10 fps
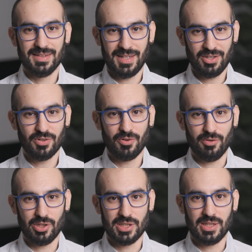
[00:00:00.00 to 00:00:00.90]
Thank you for
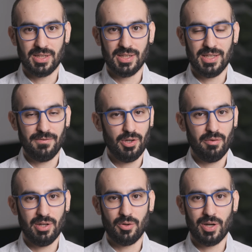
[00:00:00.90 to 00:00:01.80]
watching. If you have
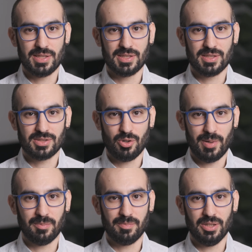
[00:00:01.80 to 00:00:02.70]
any questions,
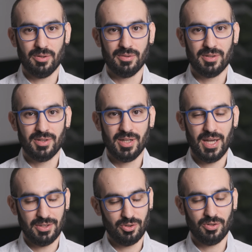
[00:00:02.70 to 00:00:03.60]
comment below.
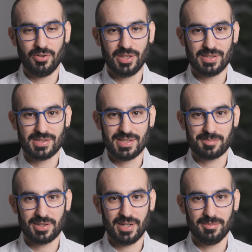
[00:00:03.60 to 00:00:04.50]
And don't forget to
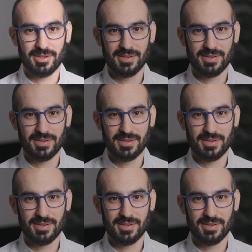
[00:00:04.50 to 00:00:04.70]
subscribe.